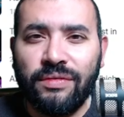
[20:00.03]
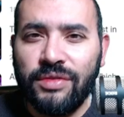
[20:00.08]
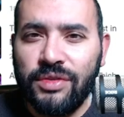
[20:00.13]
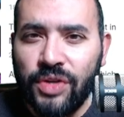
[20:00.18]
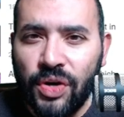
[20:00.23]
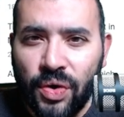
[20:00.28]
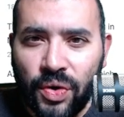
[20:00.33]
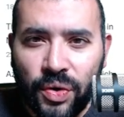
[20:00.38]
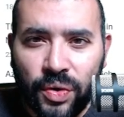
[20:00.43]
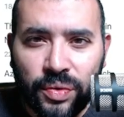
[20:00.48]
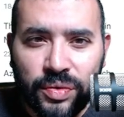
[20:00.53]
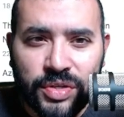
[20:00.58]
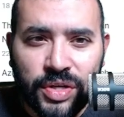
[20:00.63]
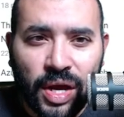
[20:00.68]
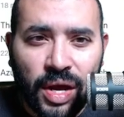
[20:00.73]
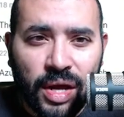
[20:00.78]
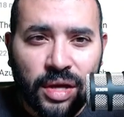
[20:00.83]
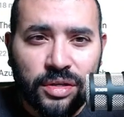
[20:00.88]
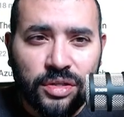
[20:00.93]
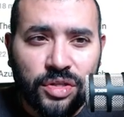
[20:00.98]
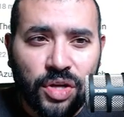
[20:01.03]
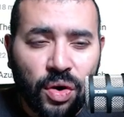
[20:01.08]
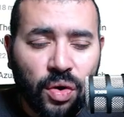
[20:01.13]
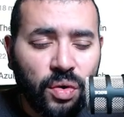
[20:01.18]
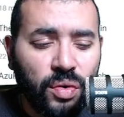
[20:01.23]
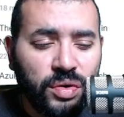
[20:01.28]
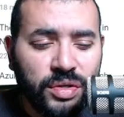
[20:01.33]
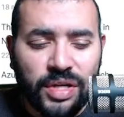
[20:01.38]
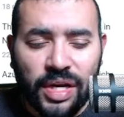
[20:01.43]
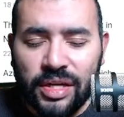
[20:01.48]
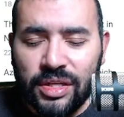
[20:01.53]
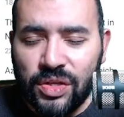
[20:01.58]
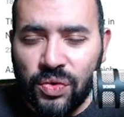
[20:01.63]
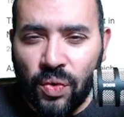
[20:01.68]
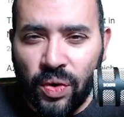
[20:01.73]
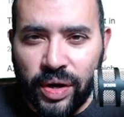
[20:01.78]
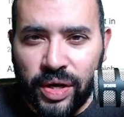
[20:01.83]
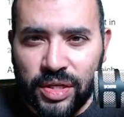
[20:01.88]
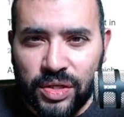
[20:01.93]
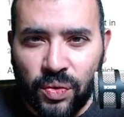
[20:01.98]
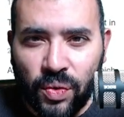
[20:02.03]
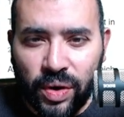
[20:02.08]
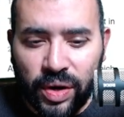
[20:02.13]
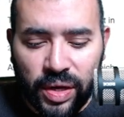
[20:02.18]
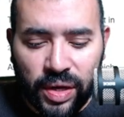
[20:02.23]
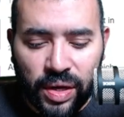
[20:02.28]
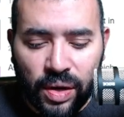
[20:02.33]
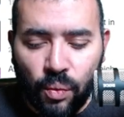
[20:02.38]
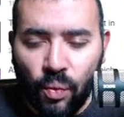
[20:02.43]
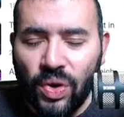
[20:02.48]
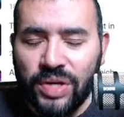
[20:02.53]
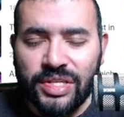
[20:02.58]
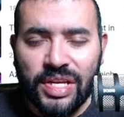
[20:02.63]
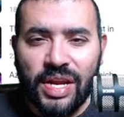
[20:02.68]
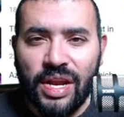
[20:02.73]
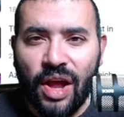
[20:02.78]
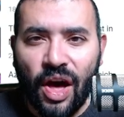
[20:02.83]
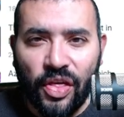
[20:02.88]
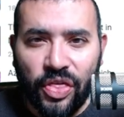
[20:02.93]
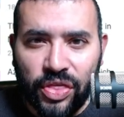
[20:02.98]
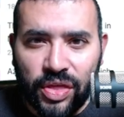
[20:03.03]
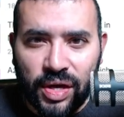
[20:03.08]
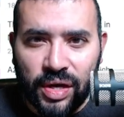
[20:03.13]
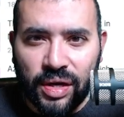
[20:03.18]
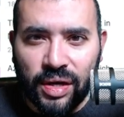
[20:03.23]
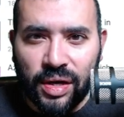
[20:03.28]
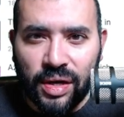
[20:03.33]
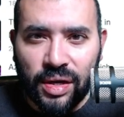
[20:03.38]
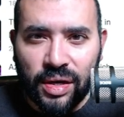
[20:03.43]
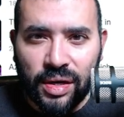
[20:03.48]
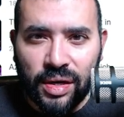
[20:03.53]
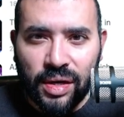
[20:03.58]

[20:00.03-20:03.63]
of Doge. Doge in 2020 was nothing.